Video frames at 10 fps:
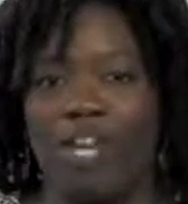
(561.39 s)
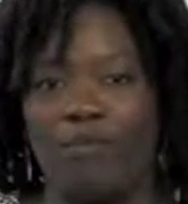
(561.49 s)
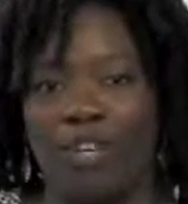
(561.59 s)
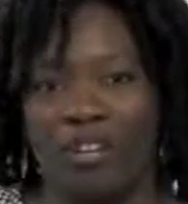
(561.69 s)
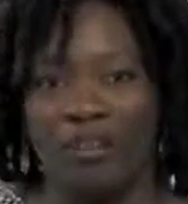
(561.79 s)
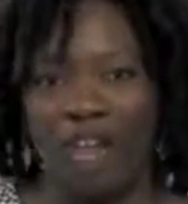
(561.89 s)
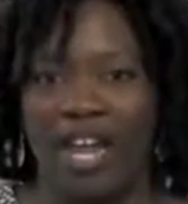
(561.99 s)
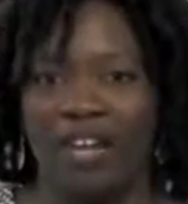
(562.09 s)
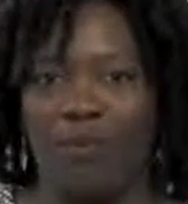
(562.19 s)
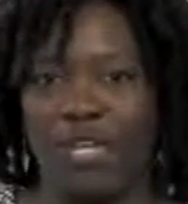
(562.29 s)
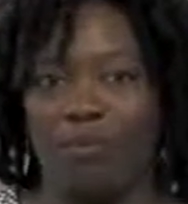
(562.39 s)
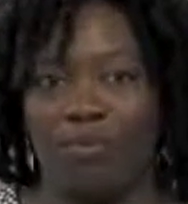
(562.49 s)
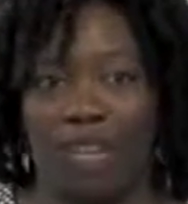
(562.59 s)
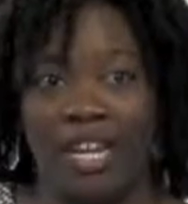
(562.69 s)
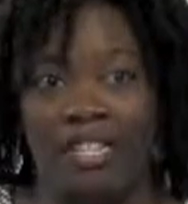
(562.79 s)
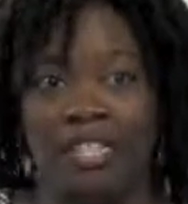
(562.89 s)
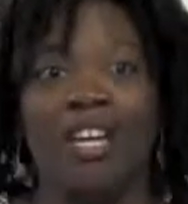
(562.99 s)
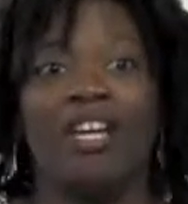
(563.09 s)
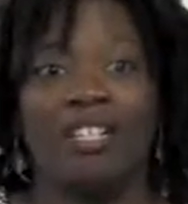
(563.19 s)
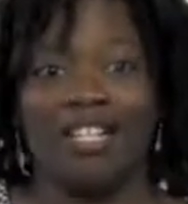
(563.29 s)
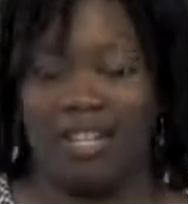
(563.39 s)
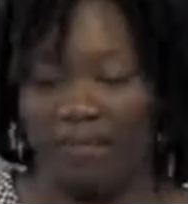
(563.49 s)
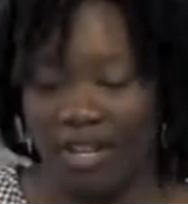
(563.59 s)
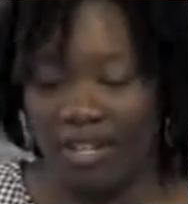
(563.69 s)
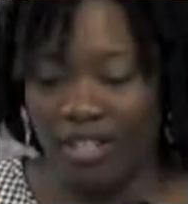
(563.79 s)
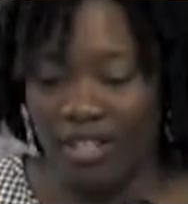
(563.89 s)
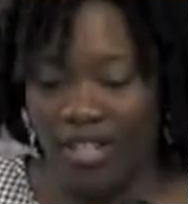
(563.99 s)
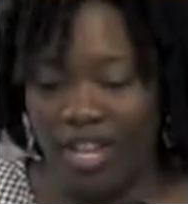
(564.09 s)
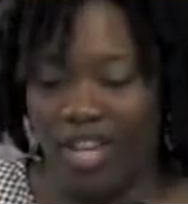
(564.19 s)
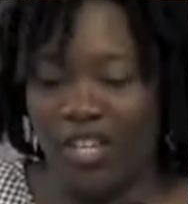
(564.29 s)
If you can find a way to praise the difficult.